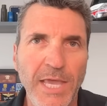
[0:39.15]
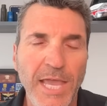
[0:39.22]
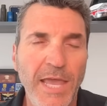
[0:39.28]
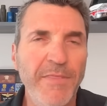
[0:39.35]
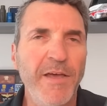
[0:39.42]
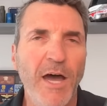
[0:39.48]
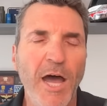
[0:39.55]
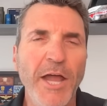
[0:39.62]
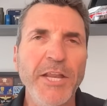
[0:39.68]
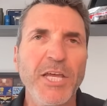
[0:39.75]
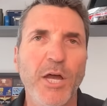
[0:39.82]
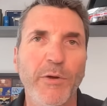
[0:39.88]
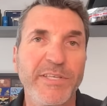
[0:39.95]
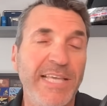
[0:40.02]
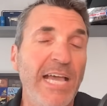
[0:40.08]
And the
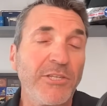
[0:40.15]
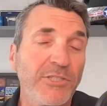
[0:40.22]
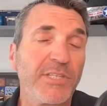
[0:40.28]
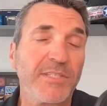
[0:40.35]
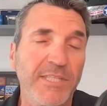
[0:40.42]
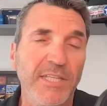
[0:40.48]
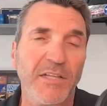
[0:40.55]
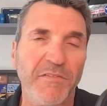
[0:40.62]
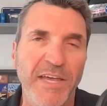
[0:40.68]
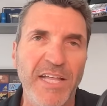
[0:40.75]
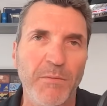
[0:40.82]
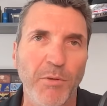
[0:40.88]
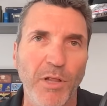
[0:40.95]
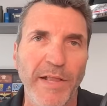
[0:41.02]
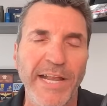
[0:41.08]
audio is actually still
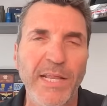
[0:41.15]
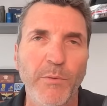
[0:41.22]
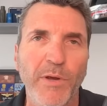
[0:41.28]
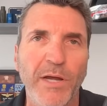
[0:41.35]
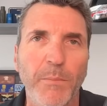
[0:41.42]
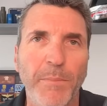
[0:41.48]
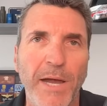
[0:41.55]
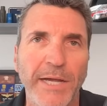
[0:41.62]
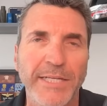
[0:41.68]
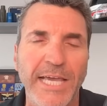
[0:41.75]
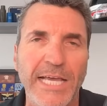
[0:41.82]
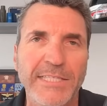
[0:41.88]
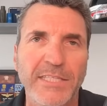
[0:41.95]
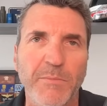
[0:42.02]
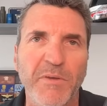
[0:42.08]
available anywhere
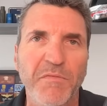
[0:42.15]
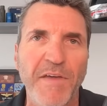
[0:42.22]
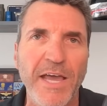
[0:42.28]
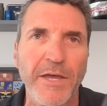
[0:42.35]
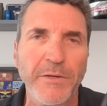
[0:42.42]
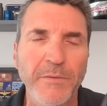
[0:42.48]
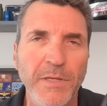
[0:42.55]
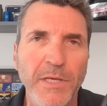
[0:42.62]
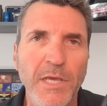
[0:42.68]
podcasts can be found.